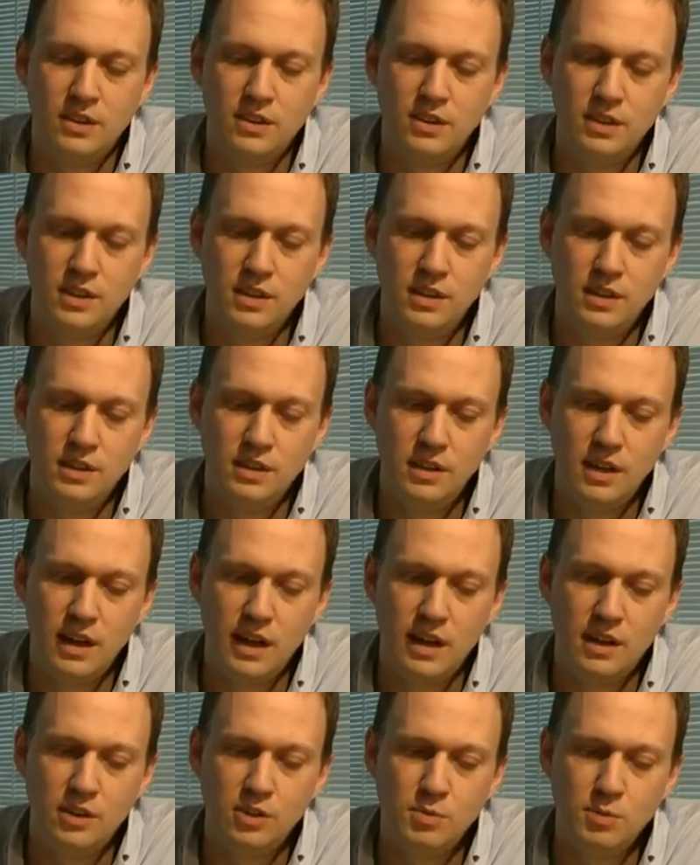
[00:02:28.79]
The
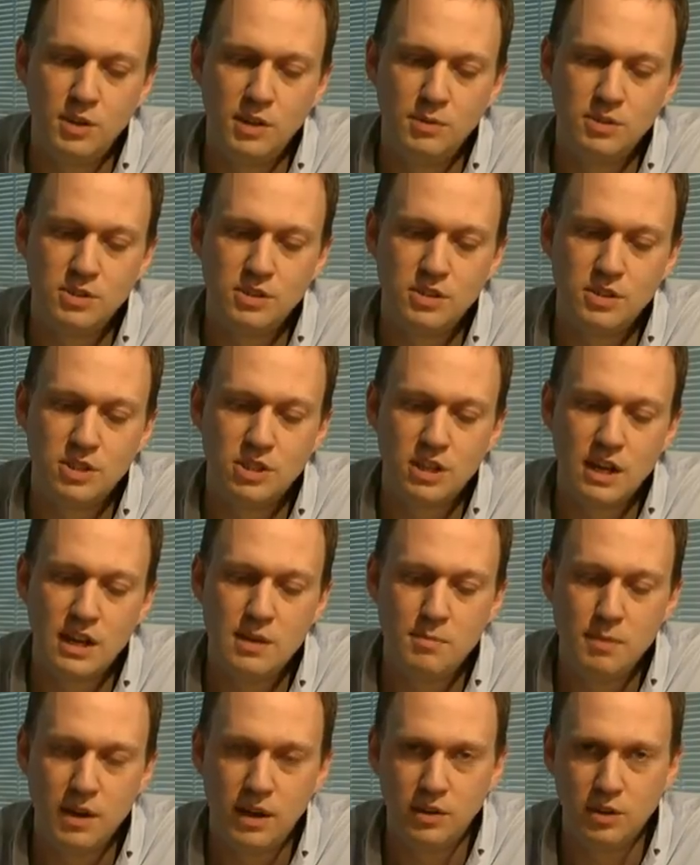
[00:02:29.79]
aluminium is the
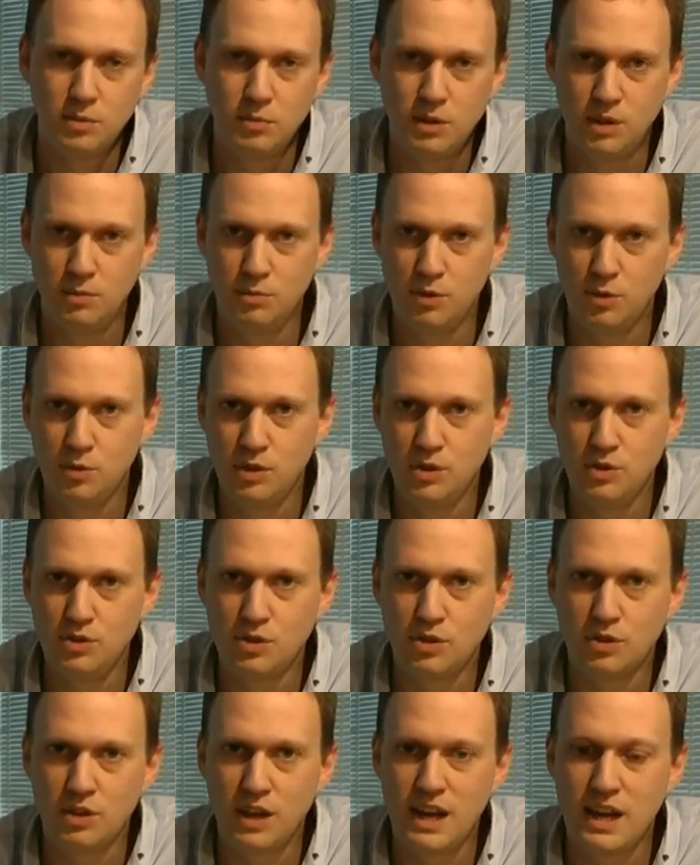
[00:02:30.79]
same aluminium that we
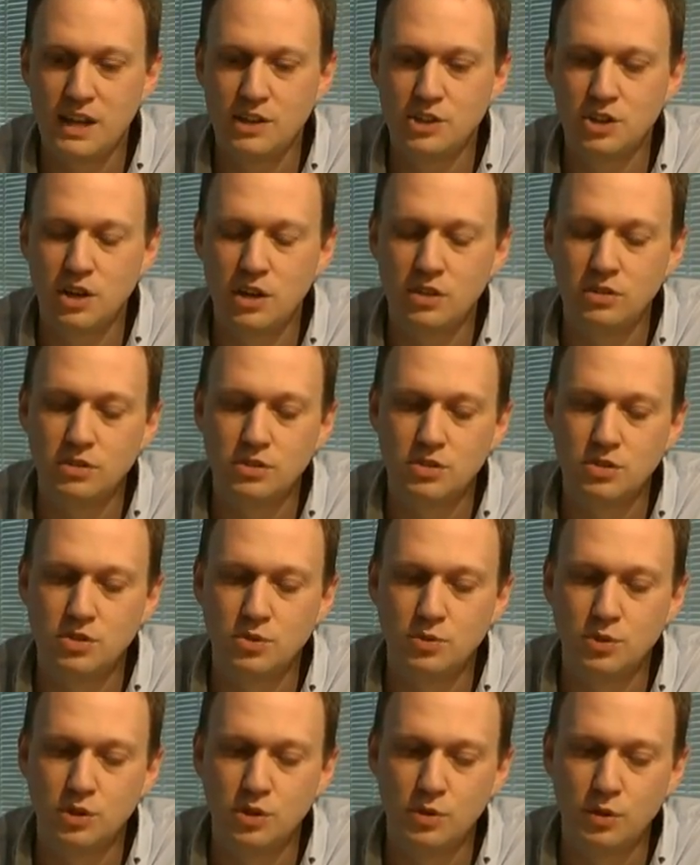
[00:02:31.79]
use on the head shell,
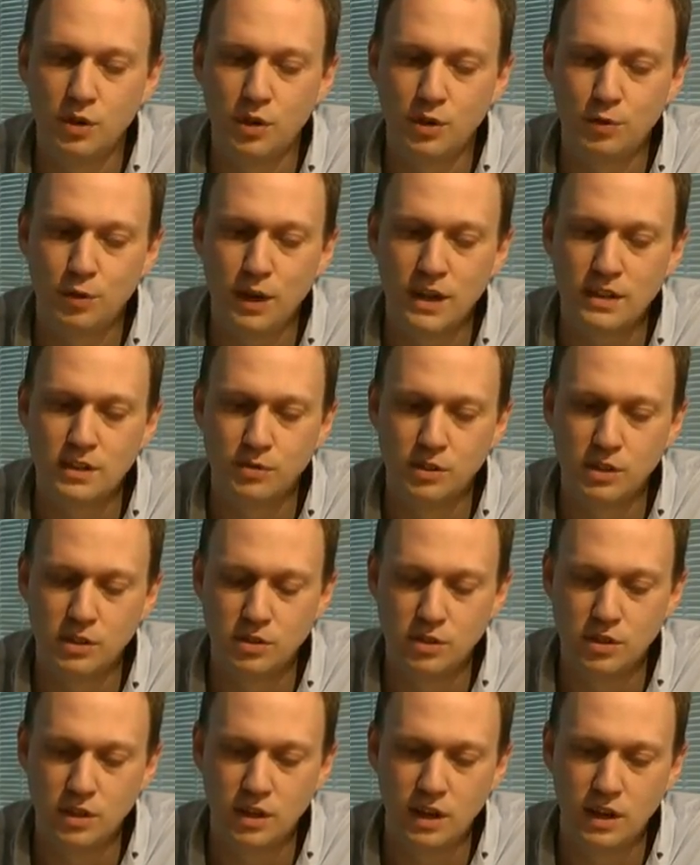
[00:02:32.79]
so what you're effectively
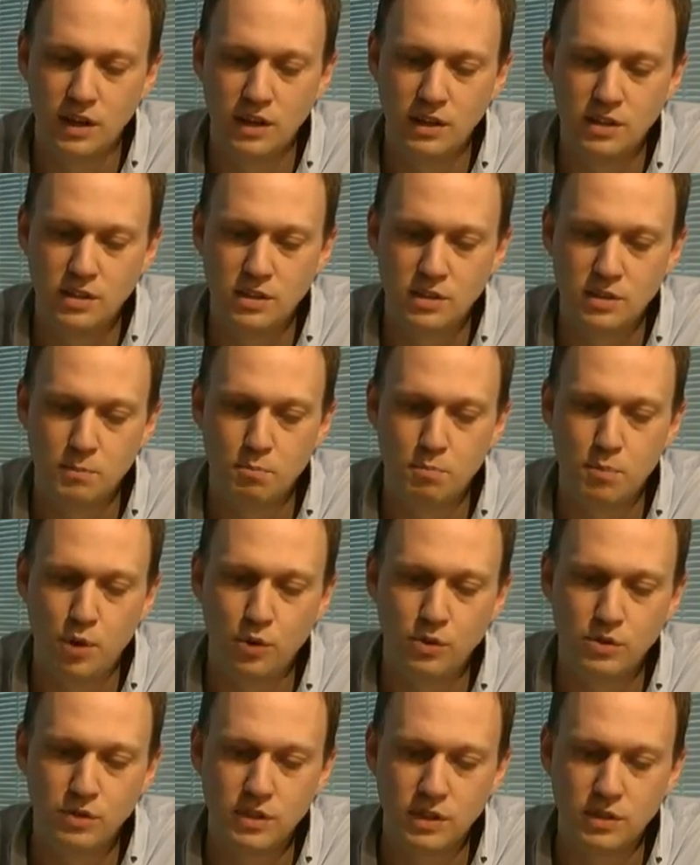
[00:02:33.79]
doing is
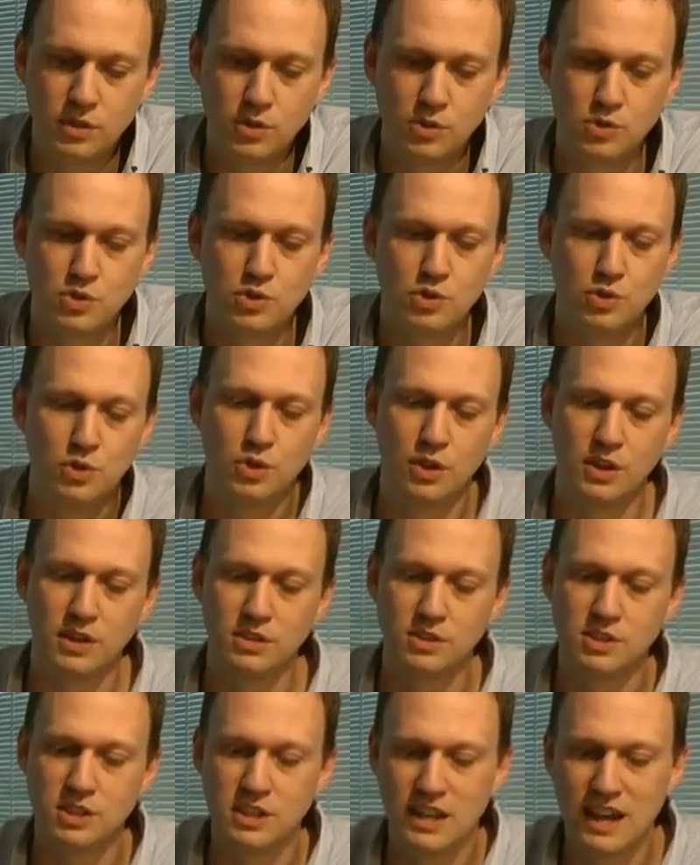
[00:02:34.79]
bonding those two
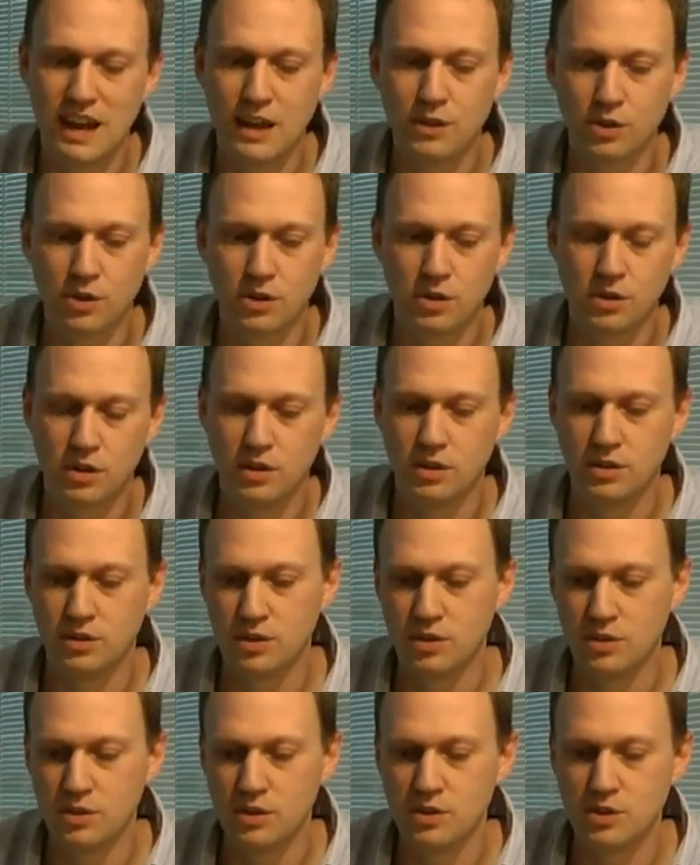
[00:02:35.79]
things together
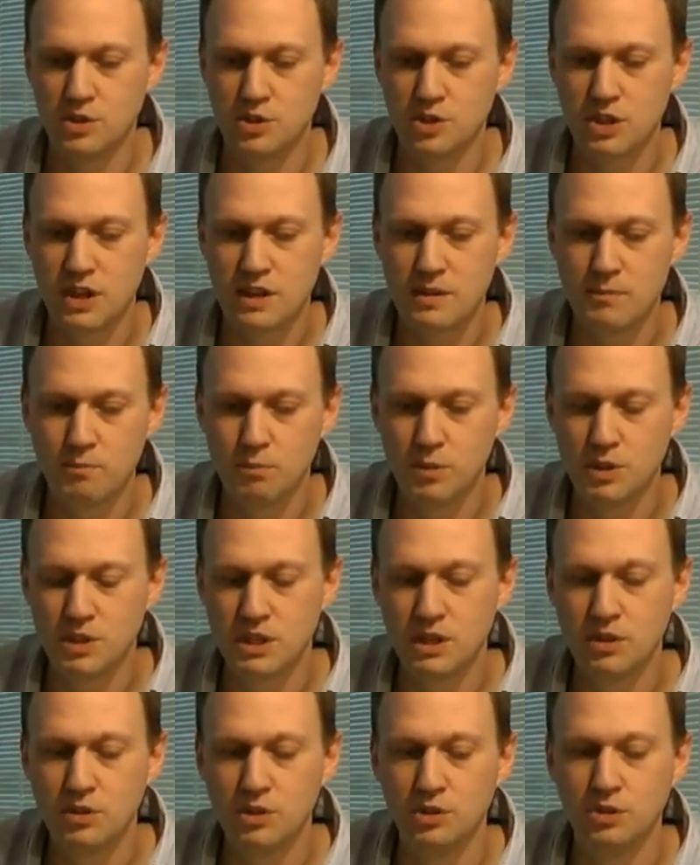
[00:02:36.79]
in the same
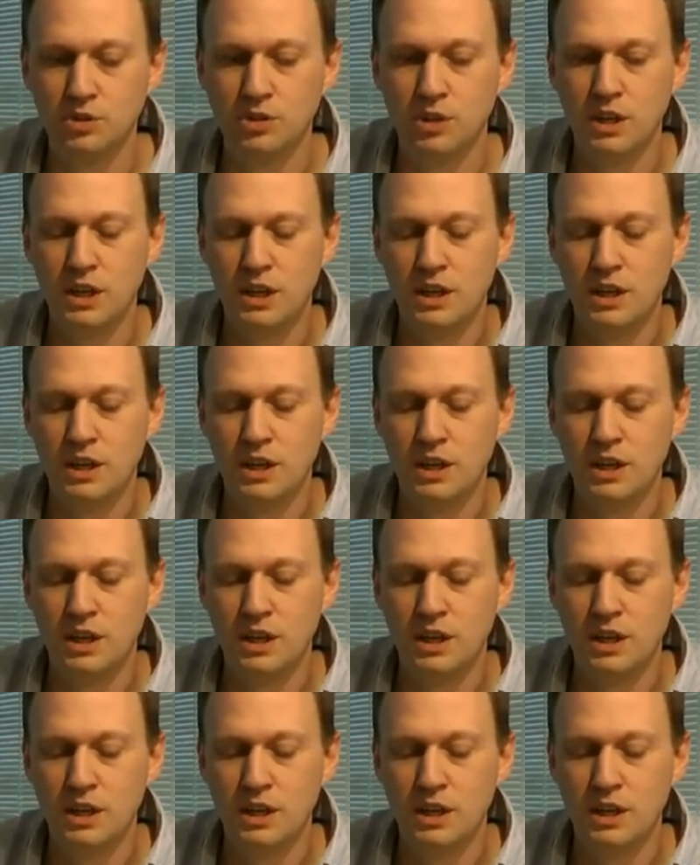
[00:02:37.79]
material,